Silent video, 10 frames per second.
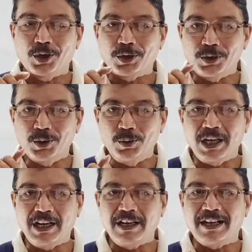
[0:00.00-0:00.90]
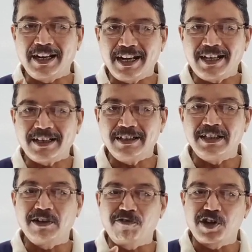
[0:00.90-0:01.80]
you will get
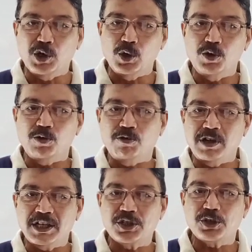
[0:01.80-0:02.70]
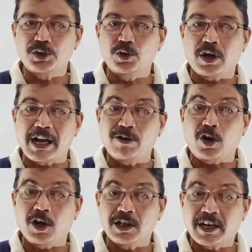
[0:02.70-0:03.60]
the view which you have
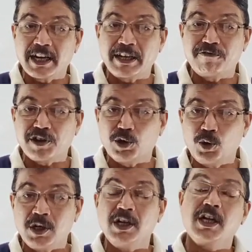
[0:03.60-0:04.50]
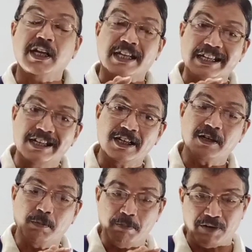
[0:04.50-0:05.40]
already viewed
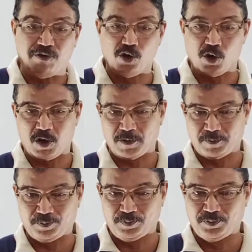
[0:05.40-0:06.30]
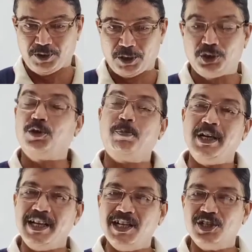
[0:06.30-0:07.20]
here before. So
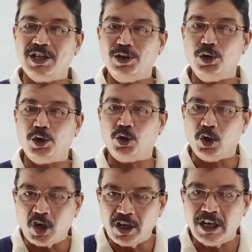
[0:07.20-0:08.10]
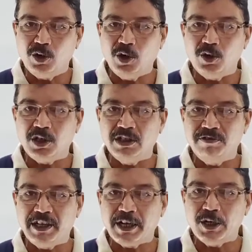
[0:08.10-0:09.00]
please do not download the
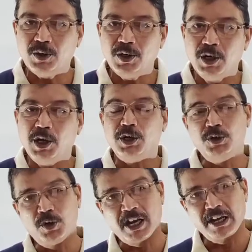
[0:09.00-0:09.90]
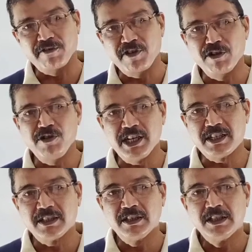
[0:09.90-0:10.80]
video, you can view
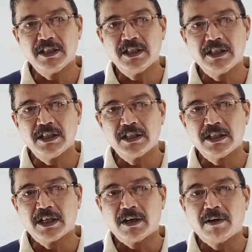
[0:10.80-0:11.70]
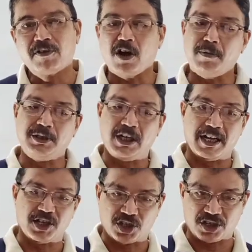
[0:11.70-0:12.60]
it from the
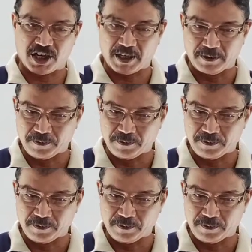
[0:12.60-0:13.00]
history.